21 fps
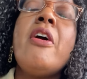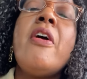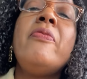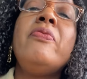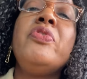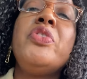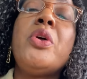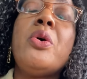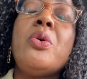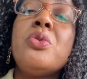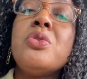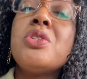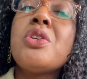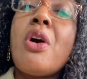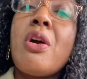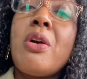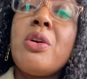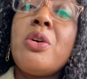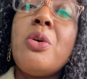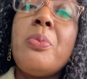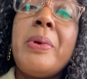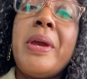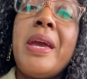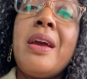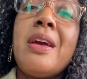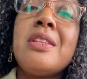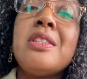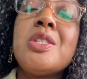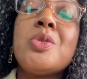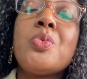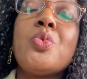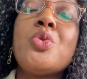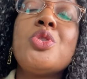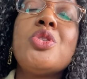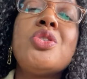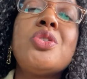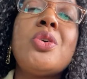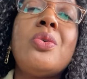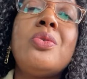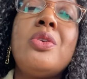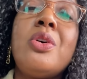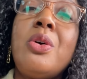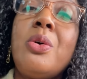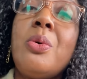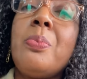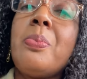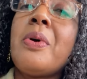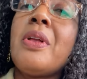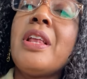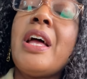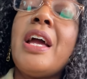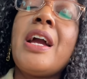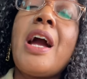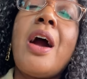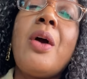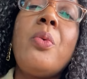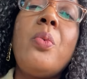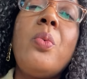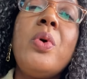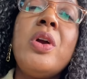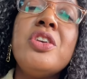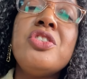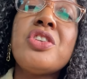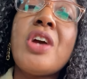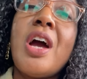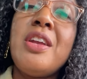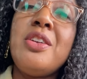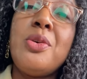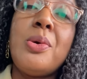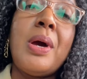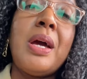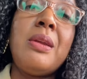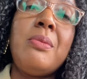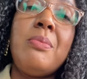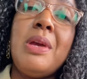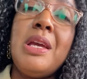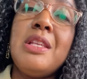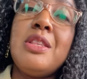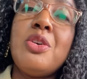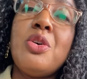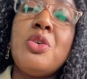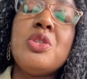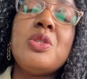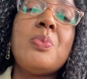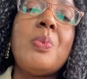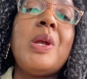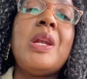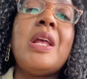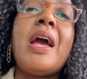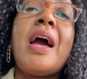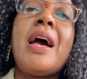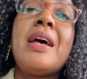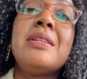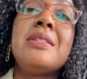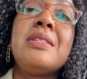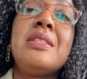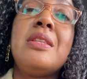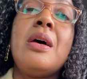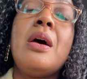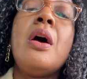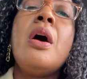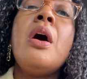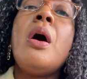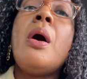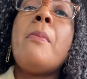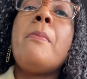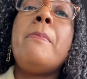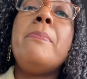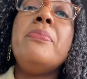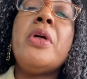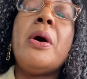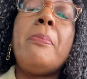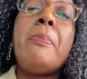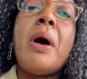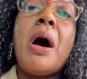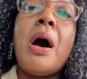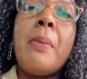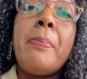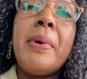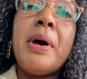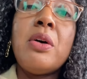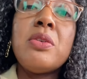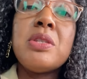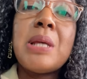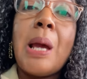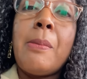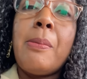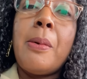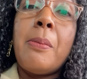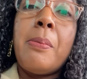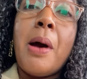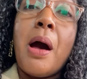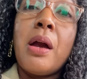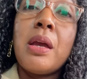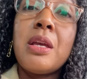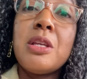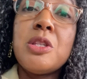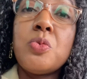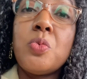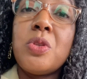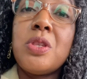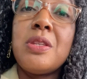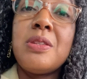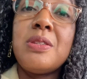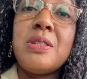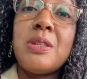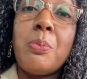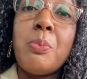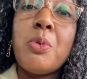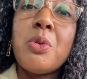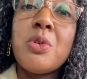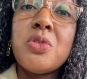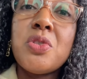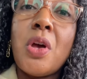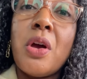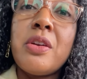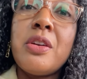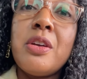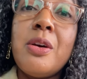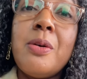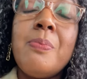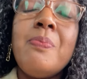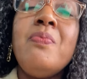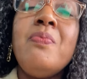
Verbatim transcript: Those cargo pants were so dope. Like, I wish I knew how to make those, but it has the, the pop-out type of pockets with the zippers on them.